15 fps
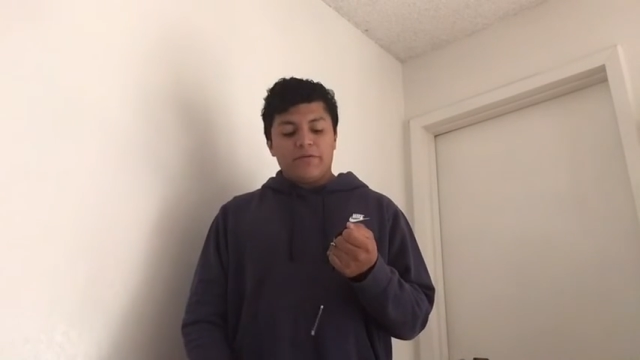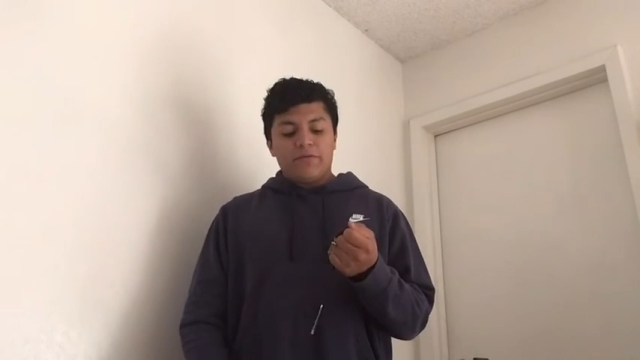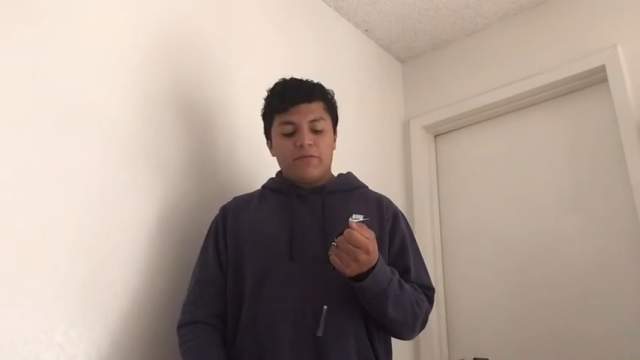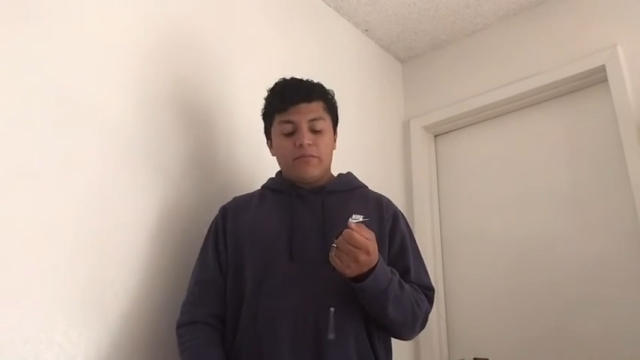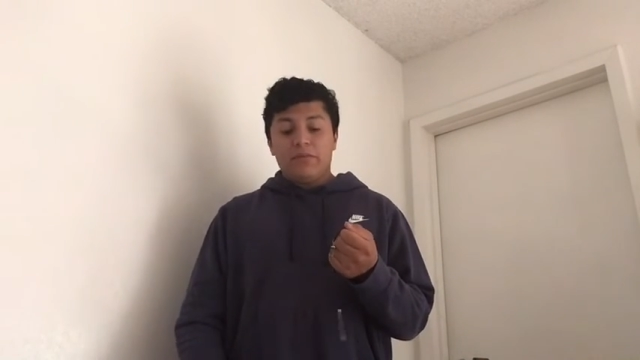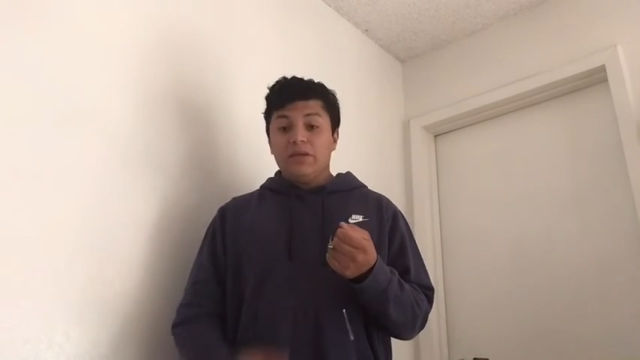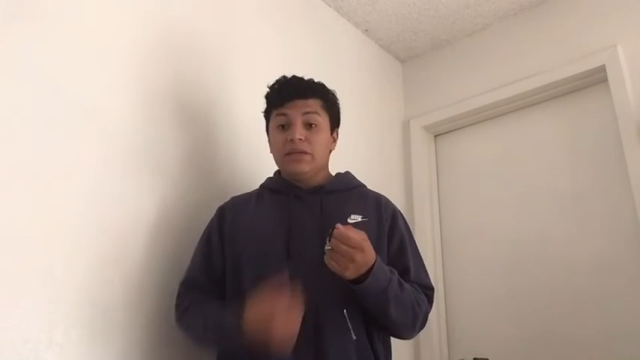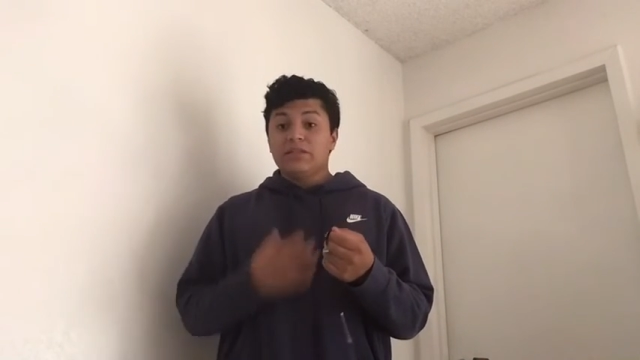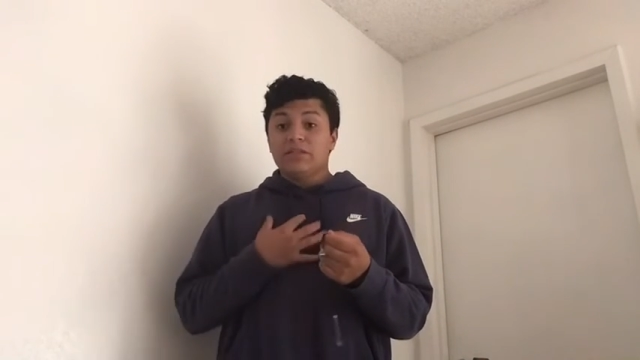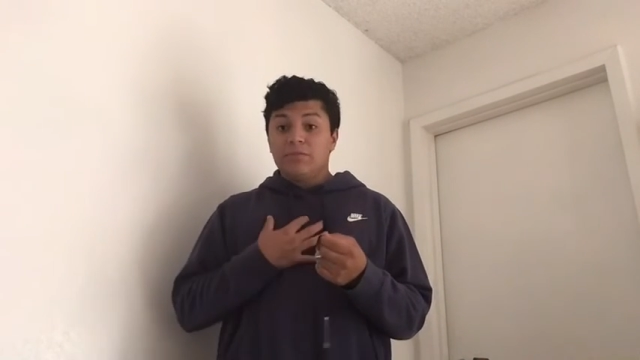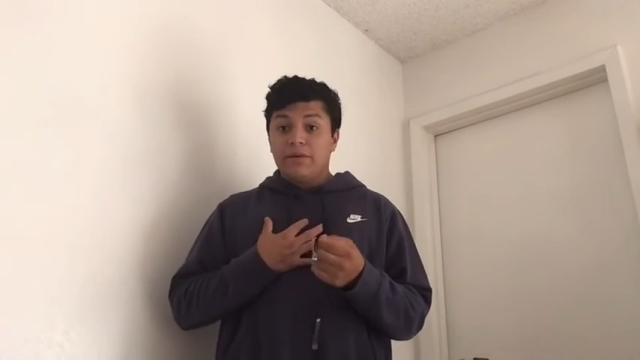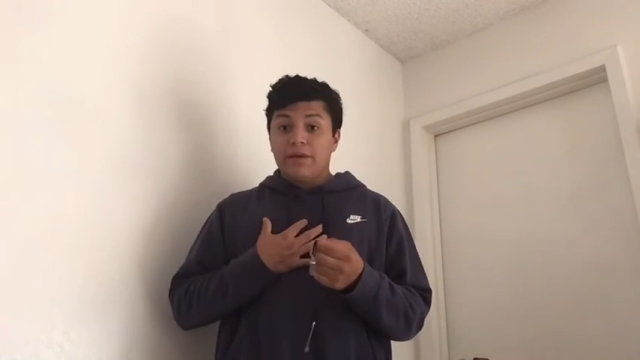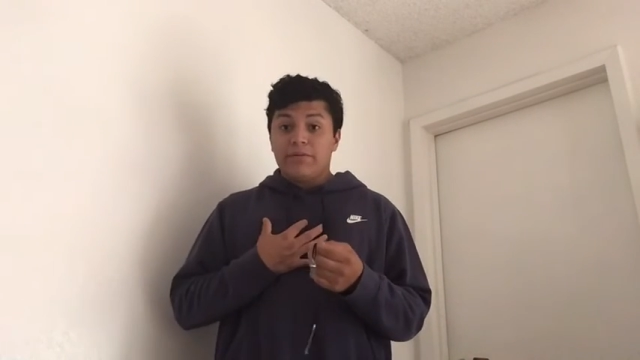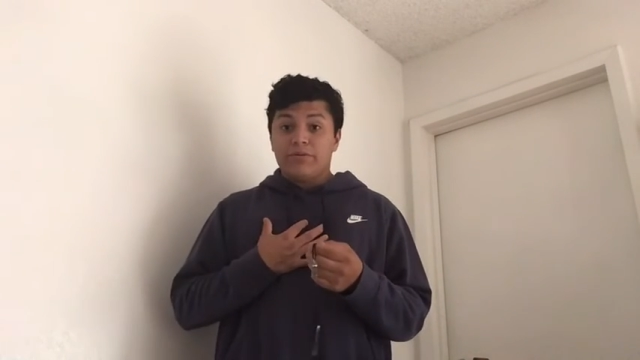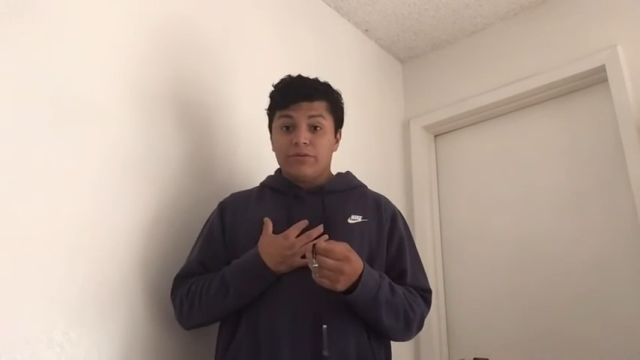for me to
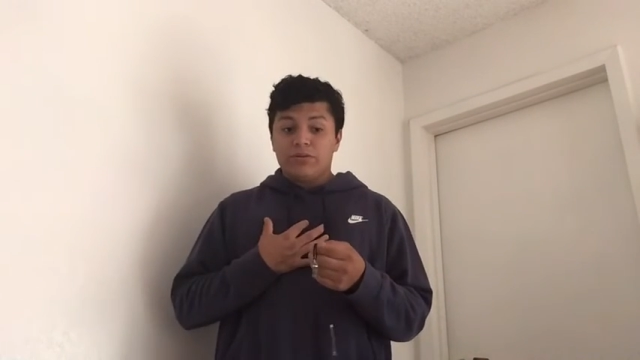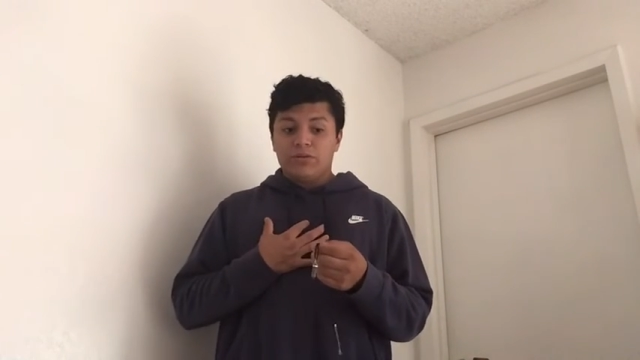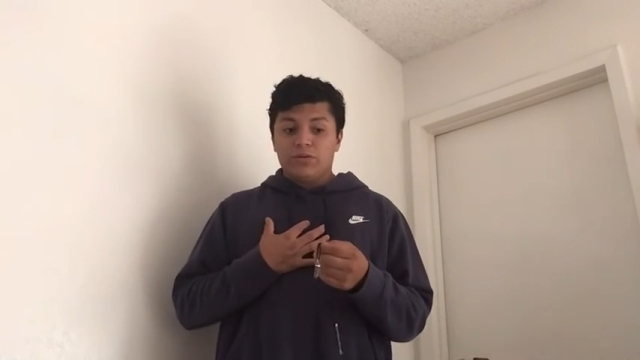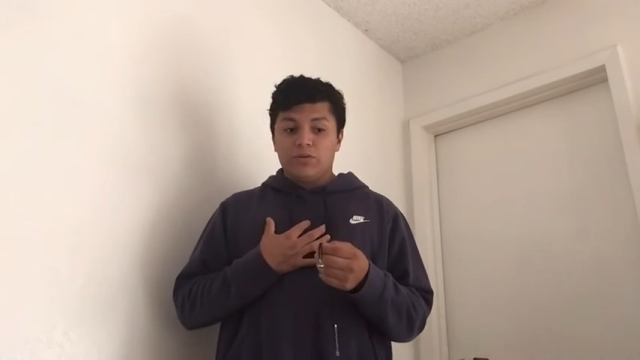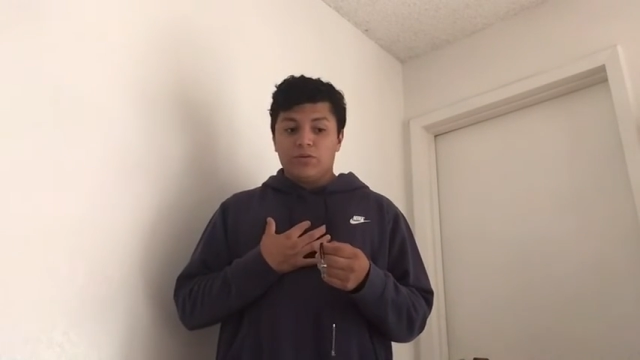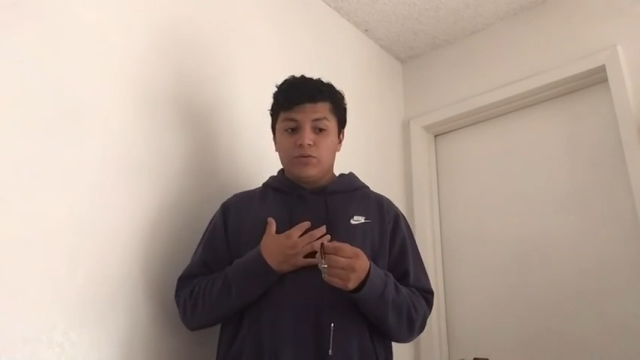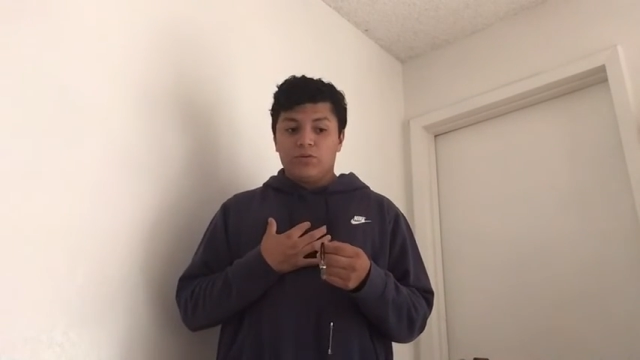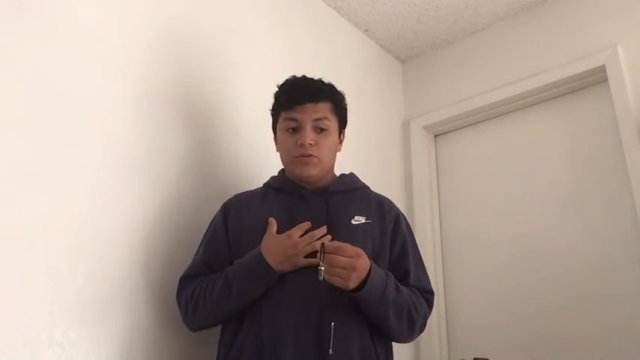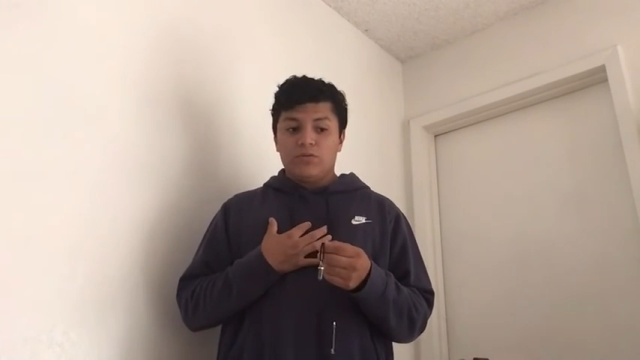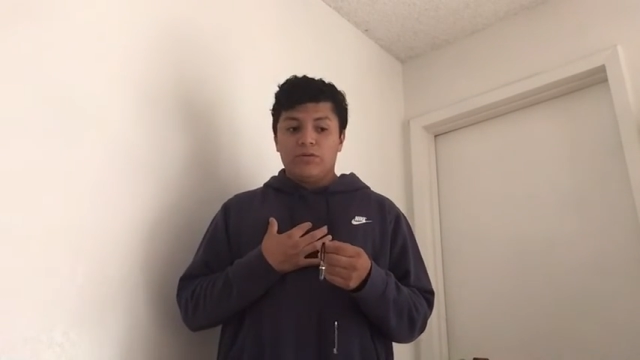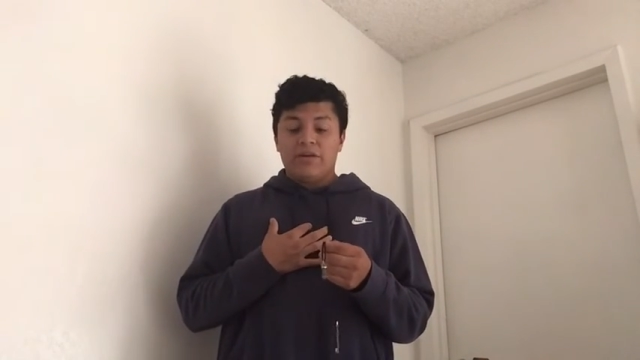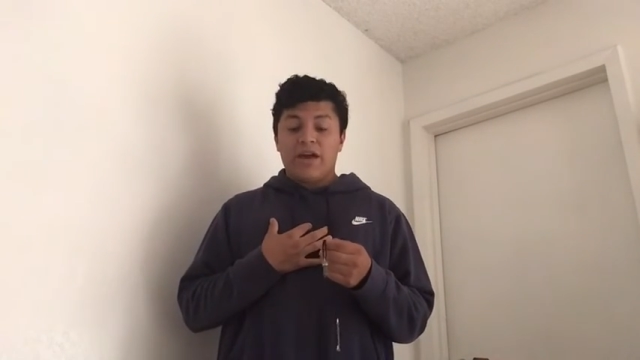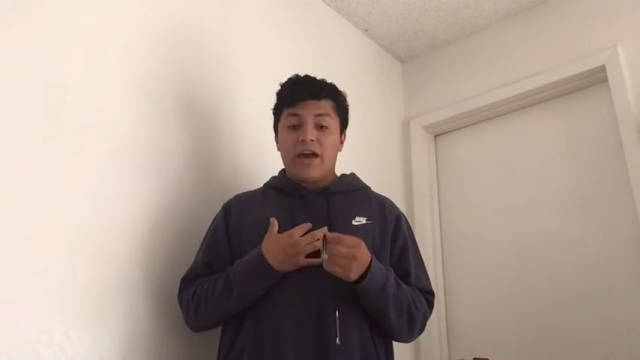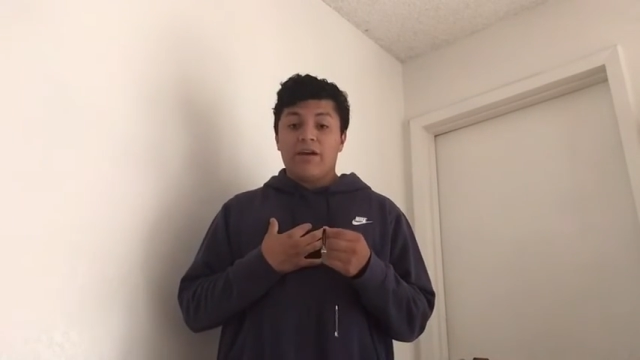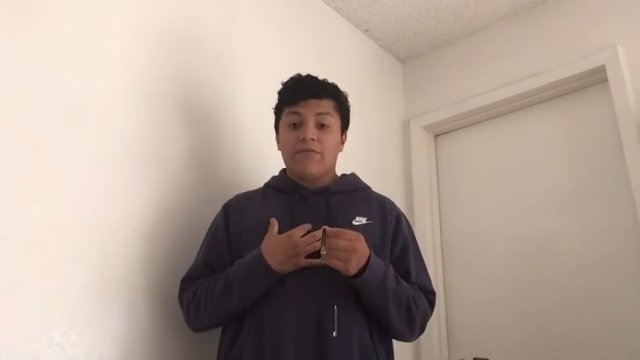be able to
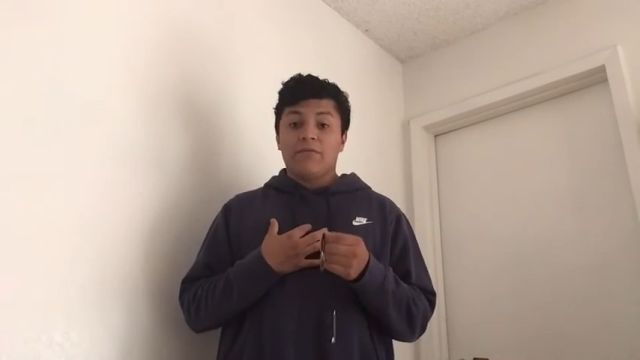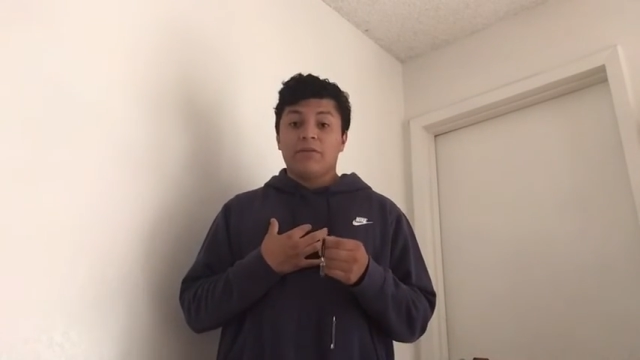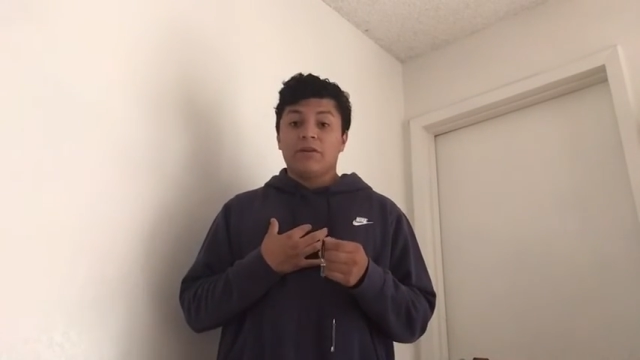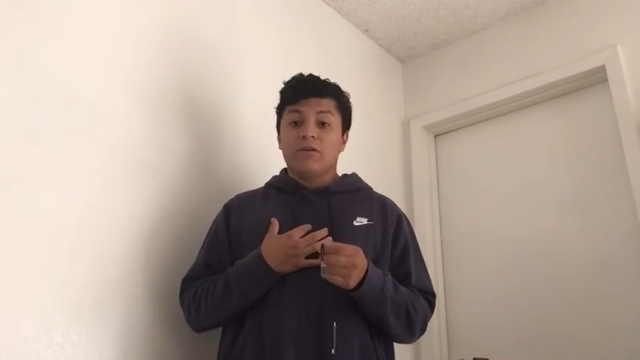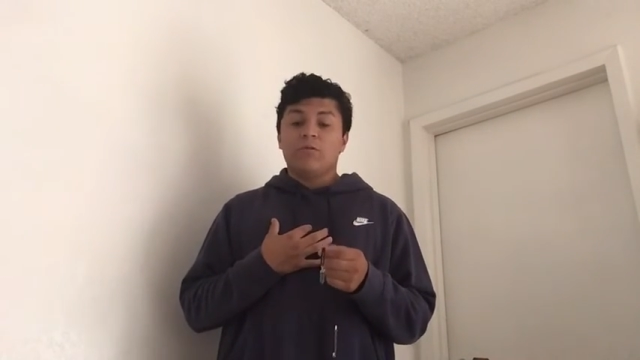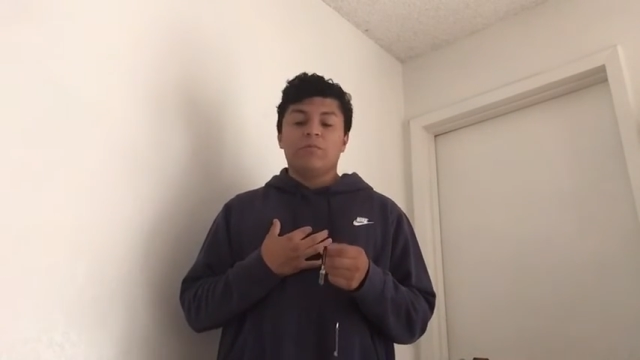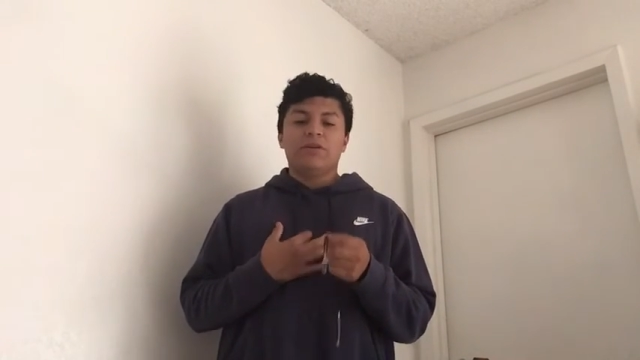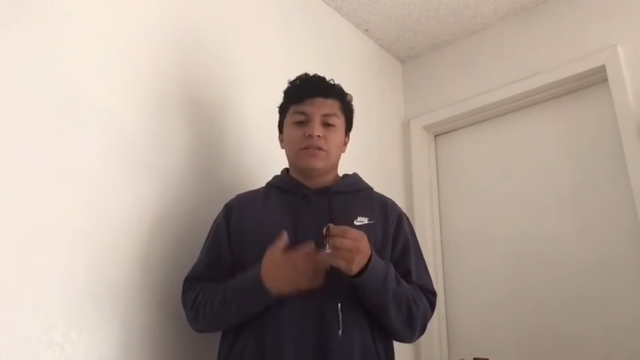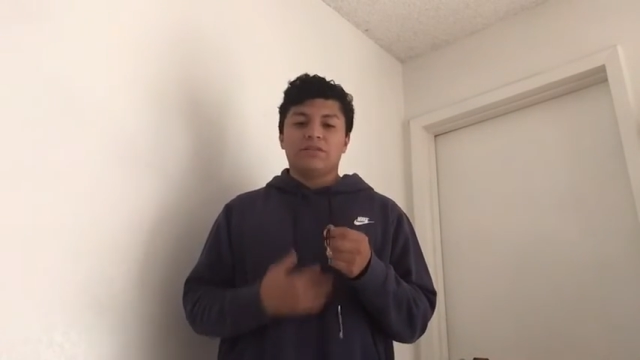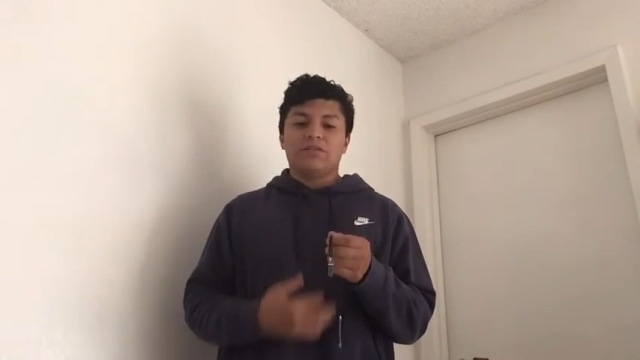have a little piece